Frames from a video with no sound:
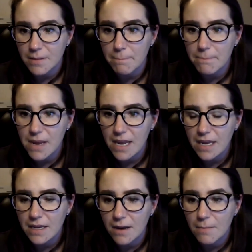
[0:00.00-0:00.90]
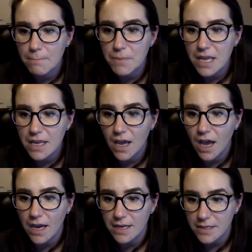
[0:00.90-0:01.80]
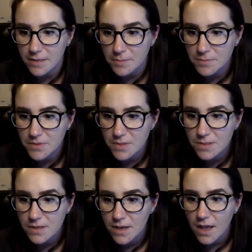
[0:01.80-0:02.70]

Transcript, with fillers: the main big items.